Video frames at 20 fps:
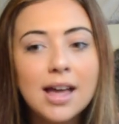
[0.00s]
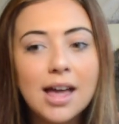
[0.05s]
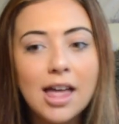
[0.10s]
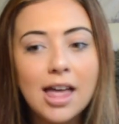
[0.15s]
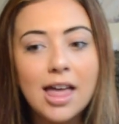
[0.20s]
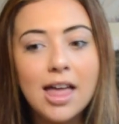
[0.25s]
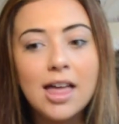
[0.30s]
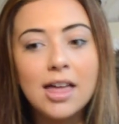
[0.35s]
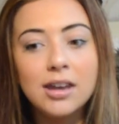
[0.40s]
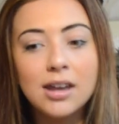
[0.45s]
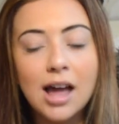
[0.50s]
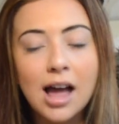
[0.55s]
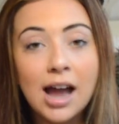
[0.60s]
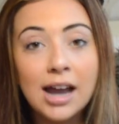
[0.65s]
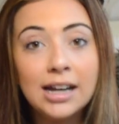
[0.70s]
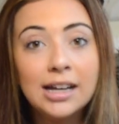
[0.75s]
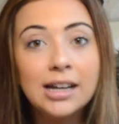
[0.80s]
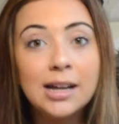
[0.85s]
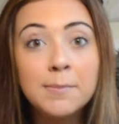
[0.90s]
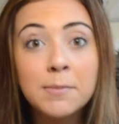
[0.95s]
And
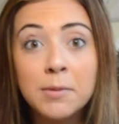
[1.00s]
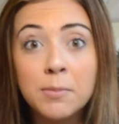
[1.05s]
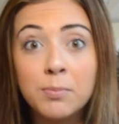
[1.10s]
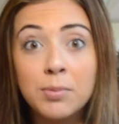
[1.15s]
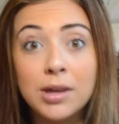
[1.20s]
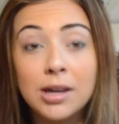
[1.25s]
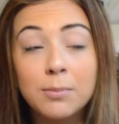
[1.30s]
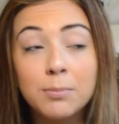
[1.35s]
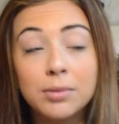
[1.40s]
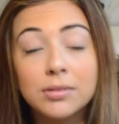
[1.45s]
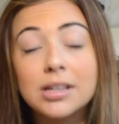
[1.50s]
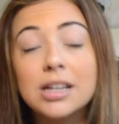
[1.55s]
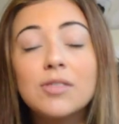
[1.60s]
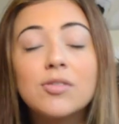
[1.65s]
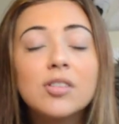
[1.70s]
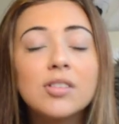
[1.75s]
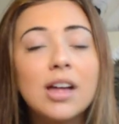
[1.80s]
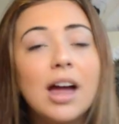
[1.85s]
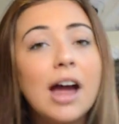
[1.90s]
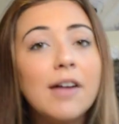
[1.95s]
I am a big
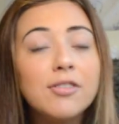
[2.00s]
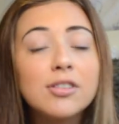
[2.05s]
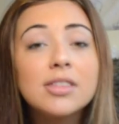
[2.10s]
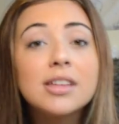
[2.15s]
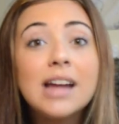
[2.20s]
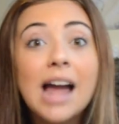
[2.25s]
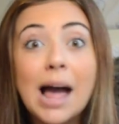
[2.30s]
believer that everything